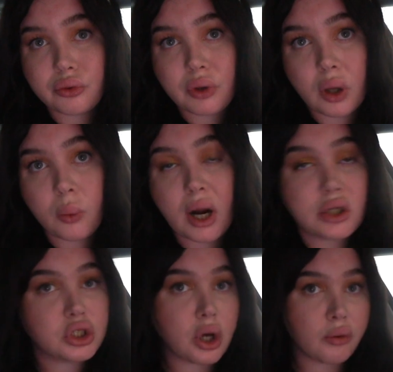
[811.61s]
Like where I
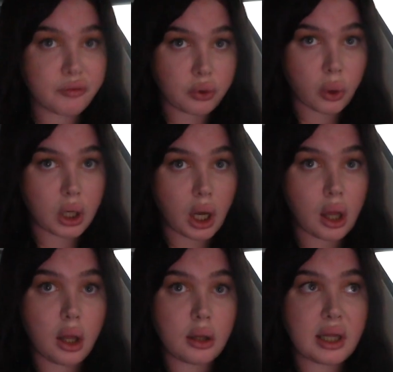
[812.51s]
should go in
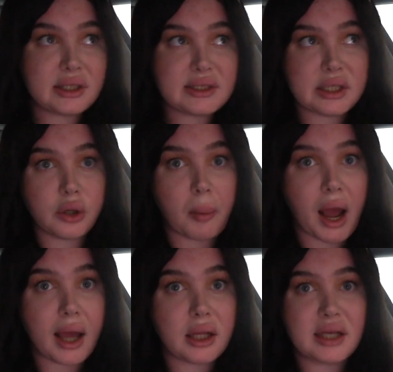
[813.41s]
Florida. That's
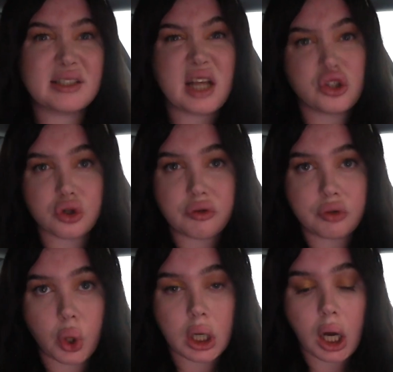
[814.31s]
nearby, like Central
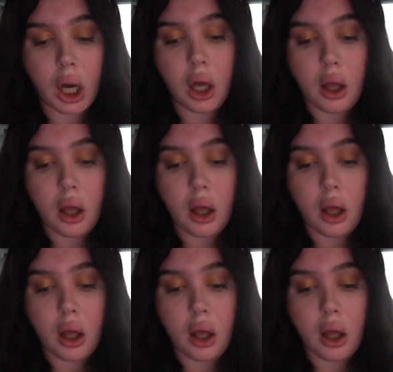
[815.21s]
Florida.